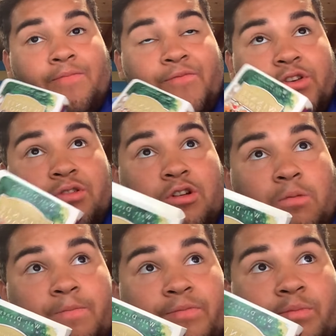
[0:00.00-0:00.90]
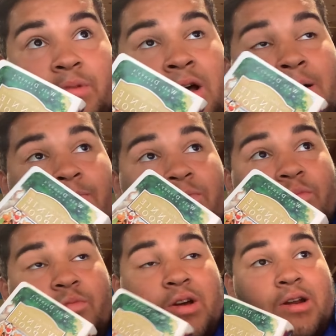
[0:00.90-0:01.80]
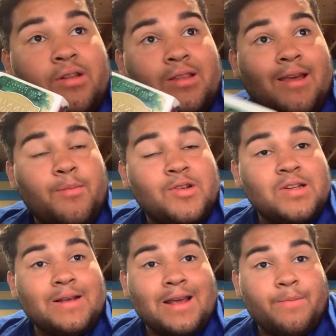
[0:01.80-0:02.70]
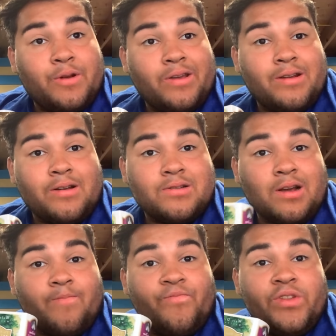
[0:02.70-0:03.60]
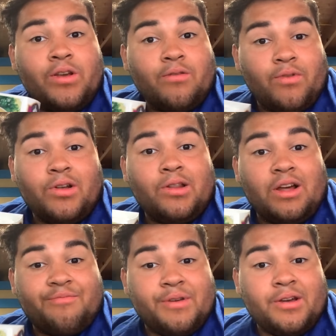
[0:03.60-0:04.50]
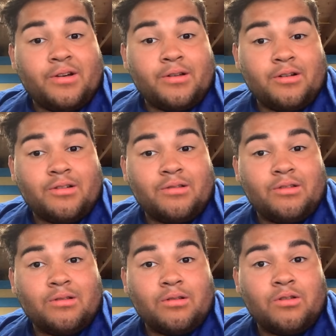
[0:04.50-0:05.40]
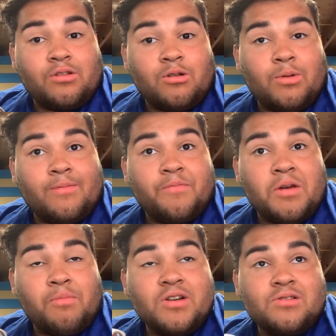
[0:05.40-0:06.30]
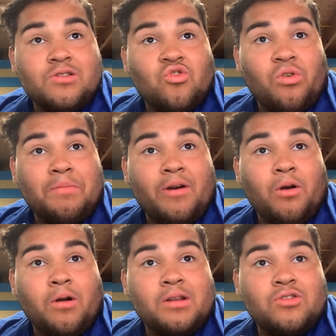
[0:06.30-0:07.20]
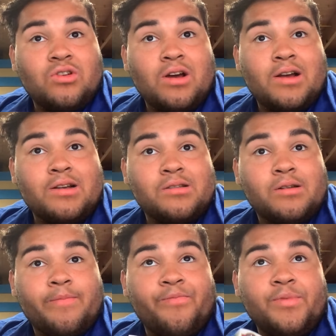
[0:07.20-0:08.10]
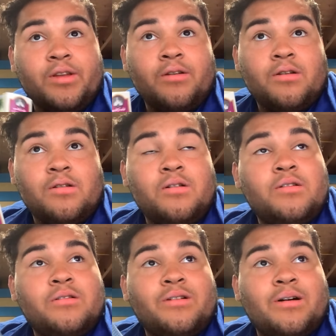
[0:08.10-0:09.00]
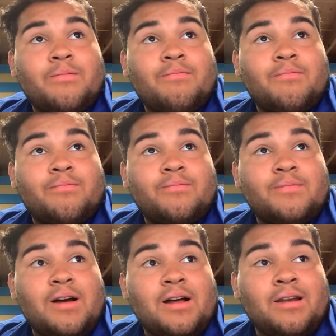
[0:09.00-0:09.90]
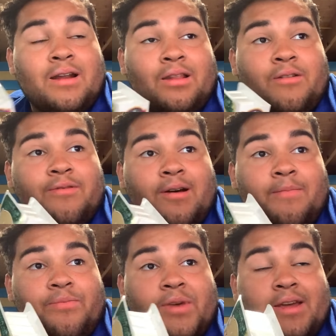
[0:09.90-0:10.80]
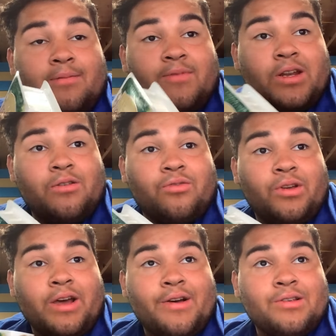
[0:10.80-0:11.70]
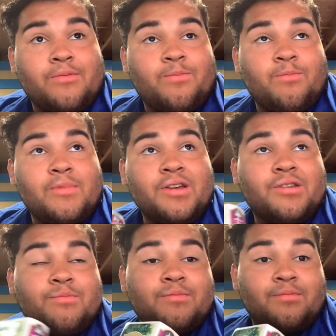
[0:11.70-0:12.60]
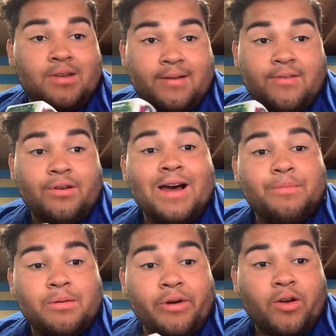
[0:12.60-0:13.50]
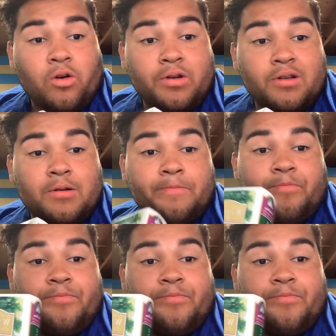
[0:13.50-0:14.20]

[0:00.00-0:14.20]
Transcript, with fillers: let's just hope um, we don't let that mistake happen again because I really love being on, on YouTube. It, it brings a joy in my heart that you guys, um, um, and I love um, making videos for you guys. It makes me feel happy in my heart, you know?